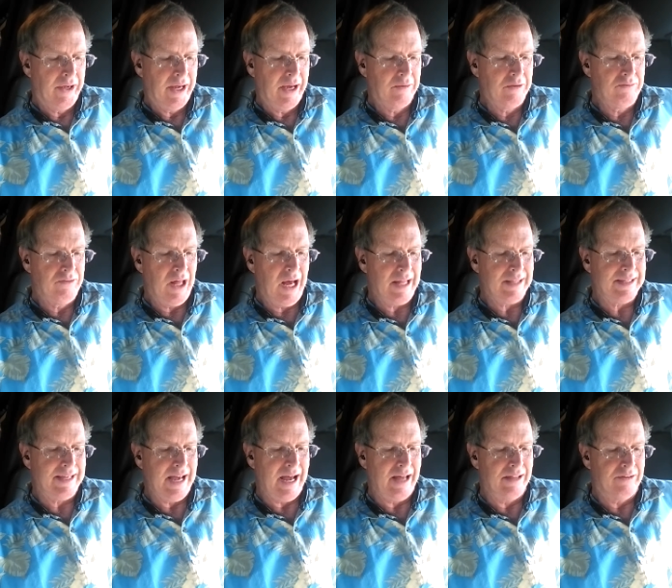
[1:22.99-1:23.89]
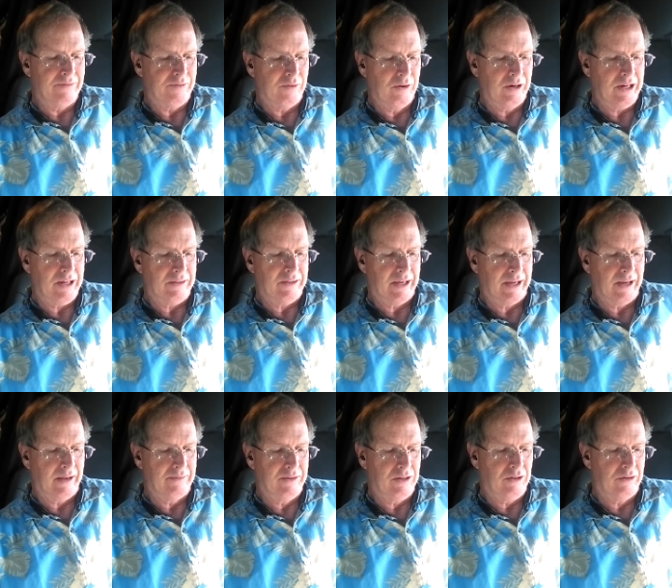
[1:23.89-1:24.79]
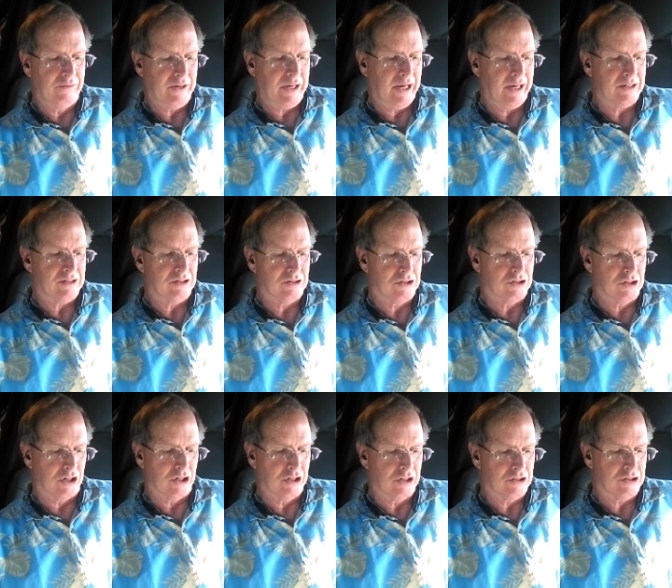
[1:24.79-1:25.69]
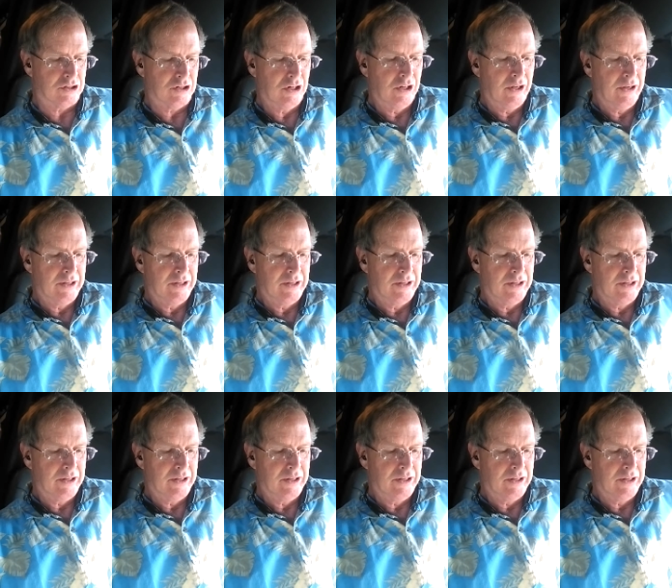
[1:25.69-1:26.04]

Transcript: and we've not gathered for anything of the Unification Church.